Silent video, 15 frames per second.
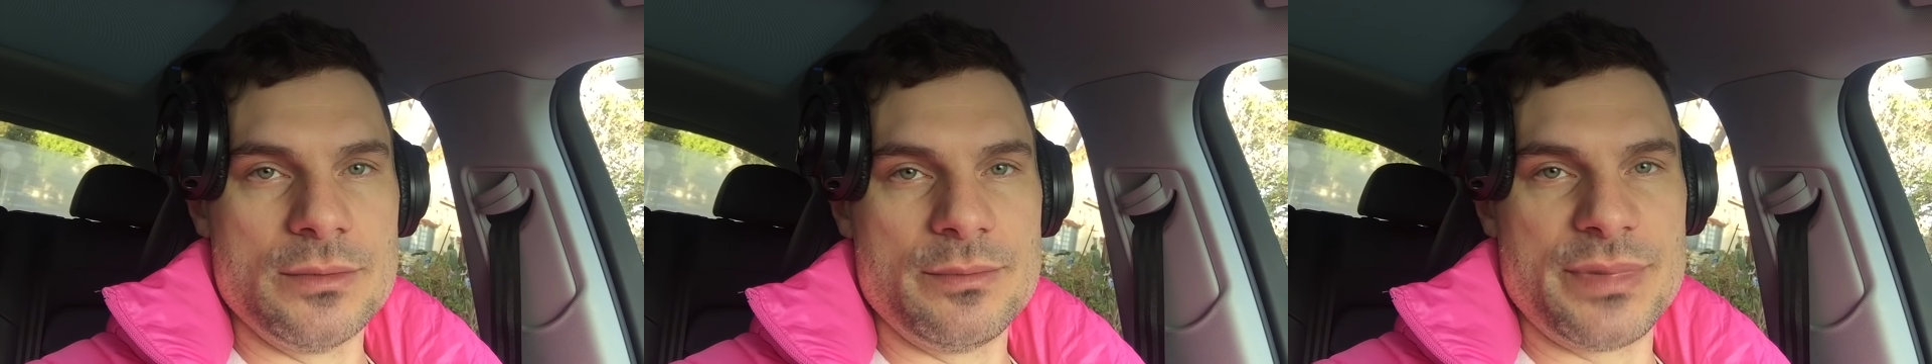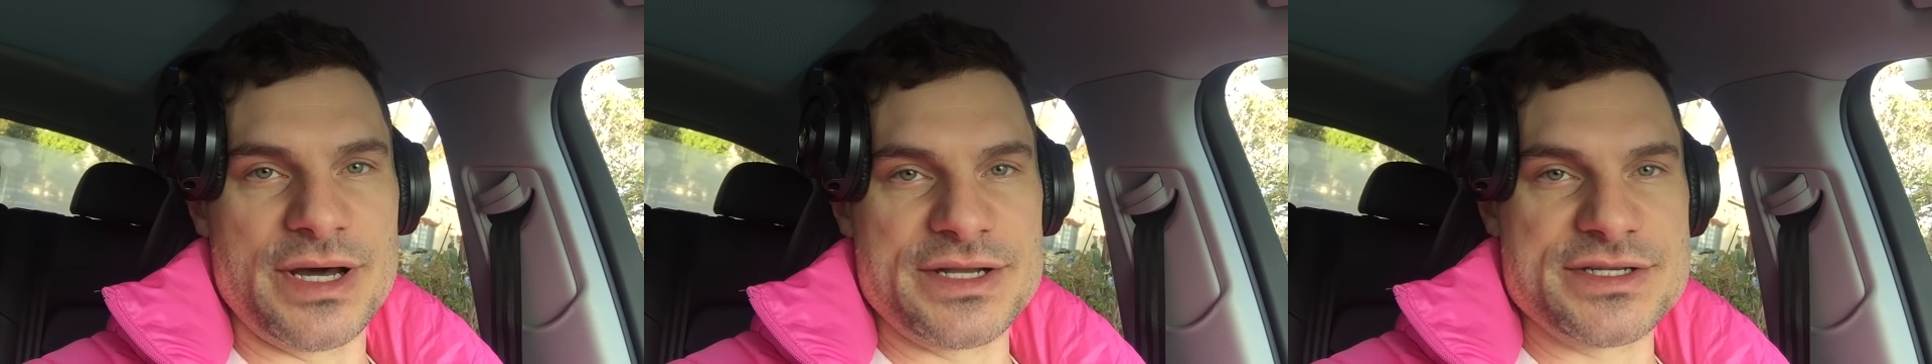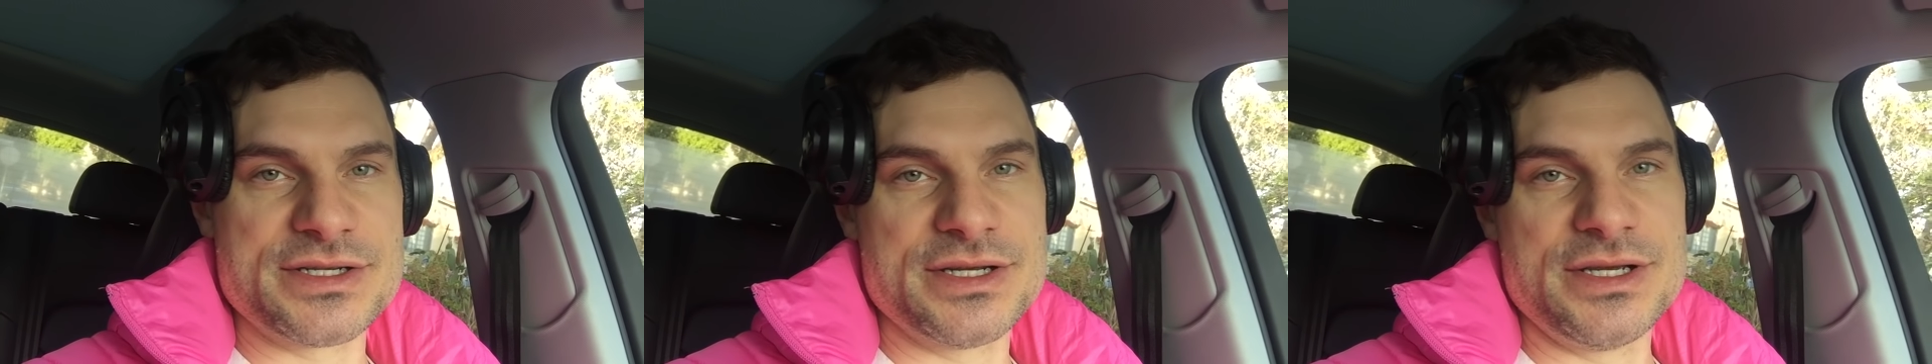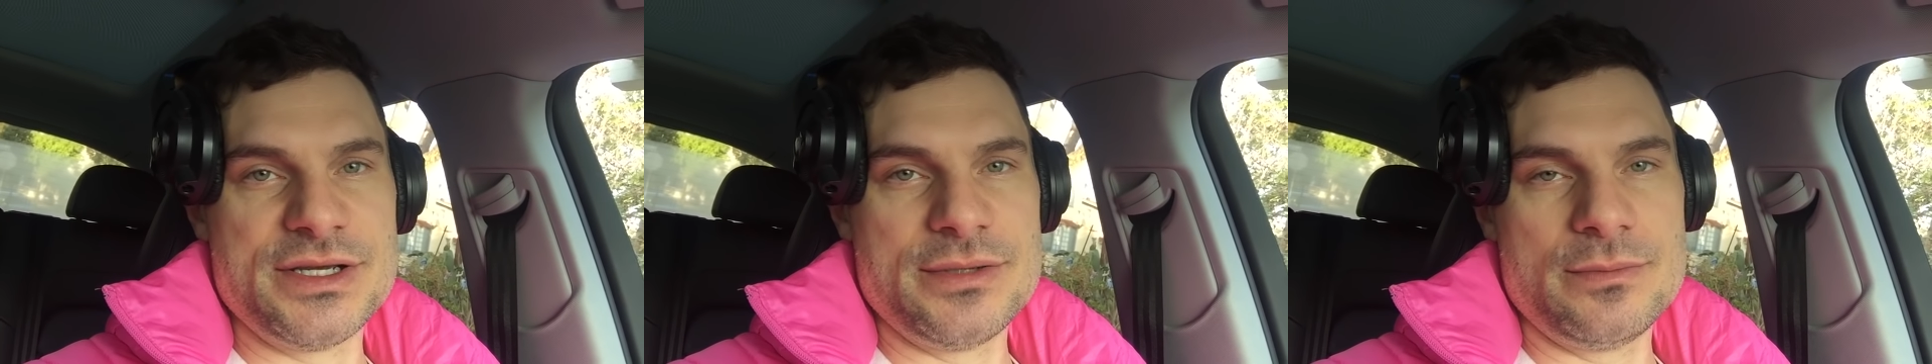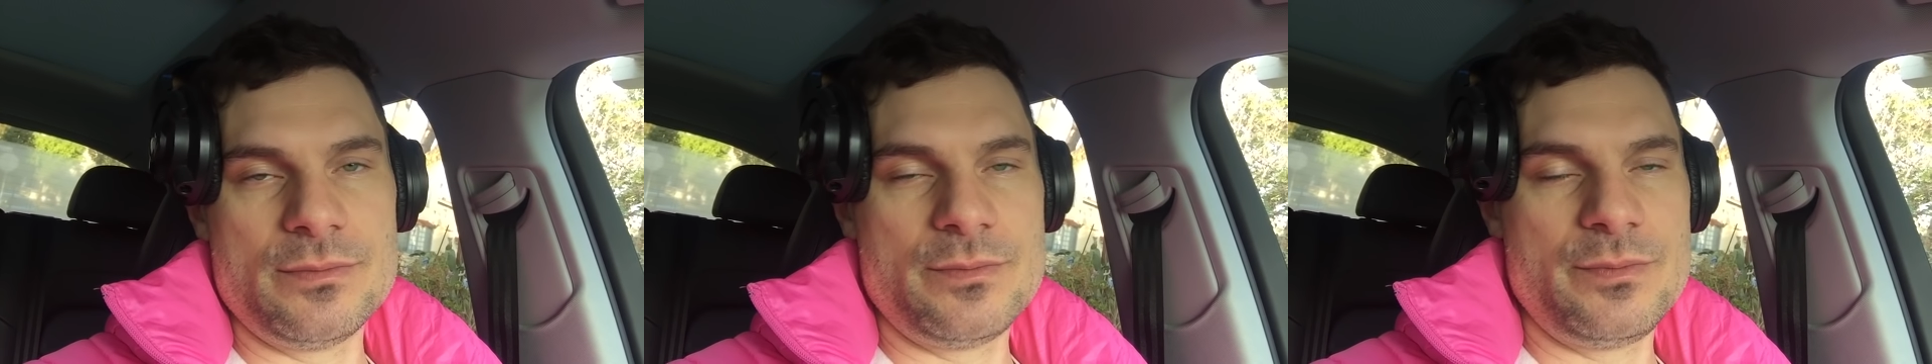but
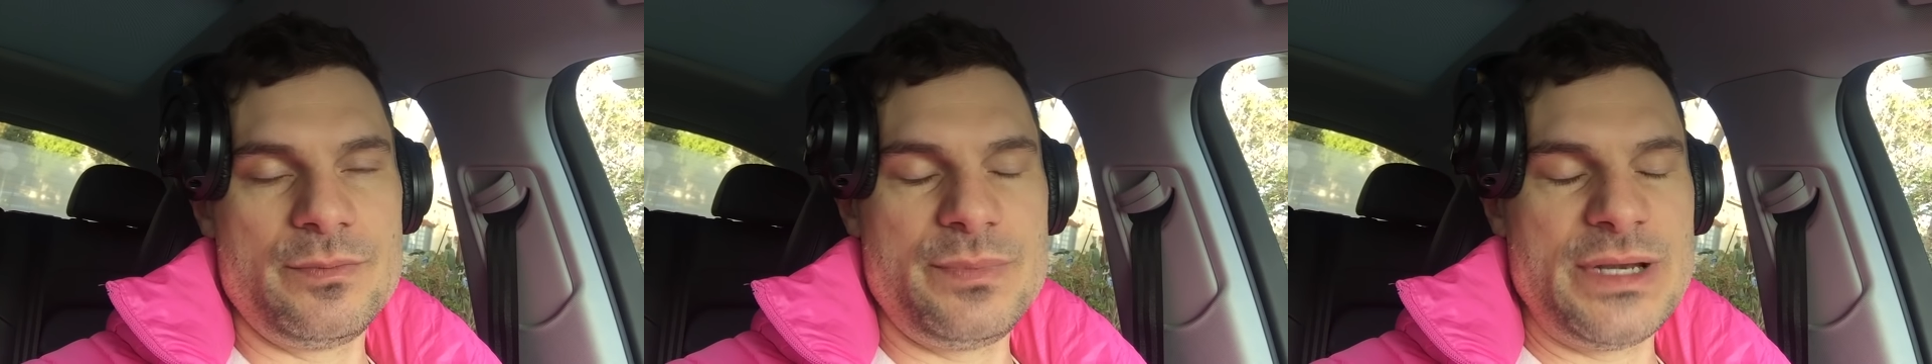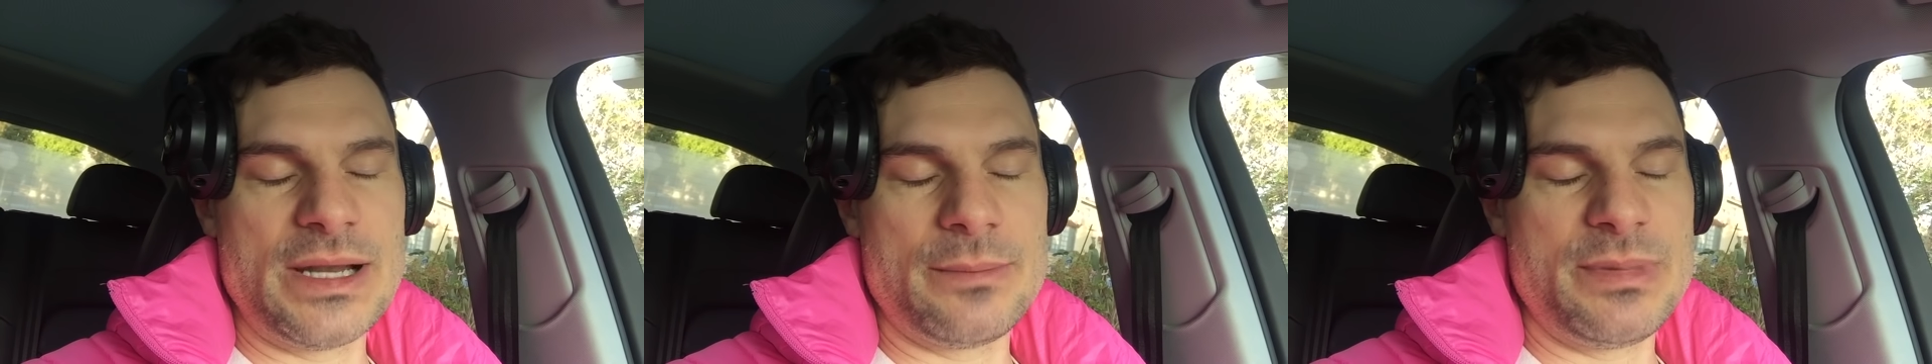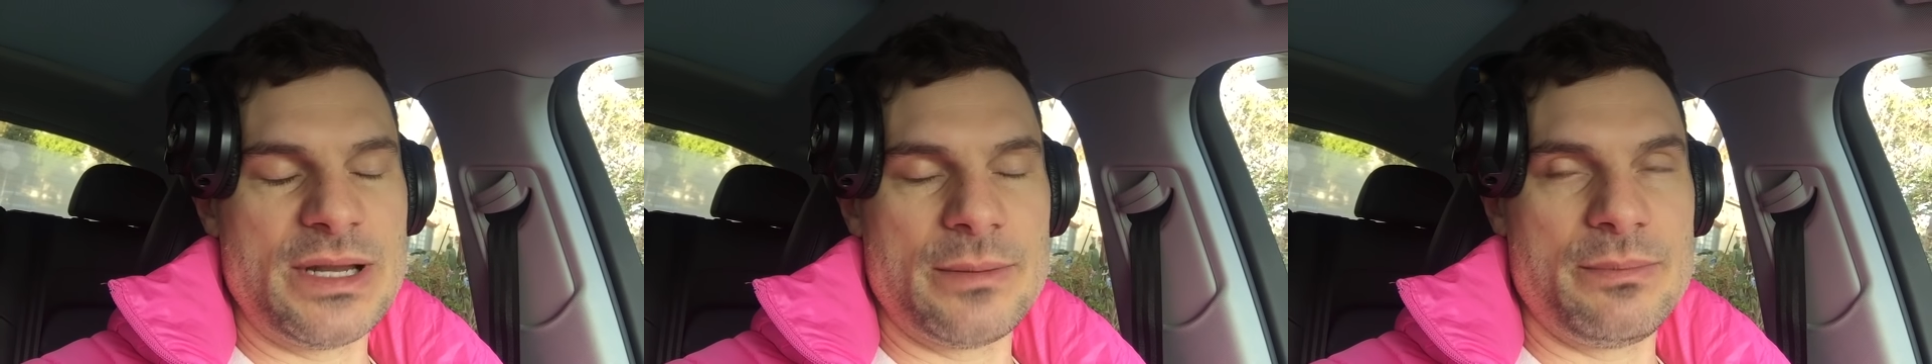blah, blah,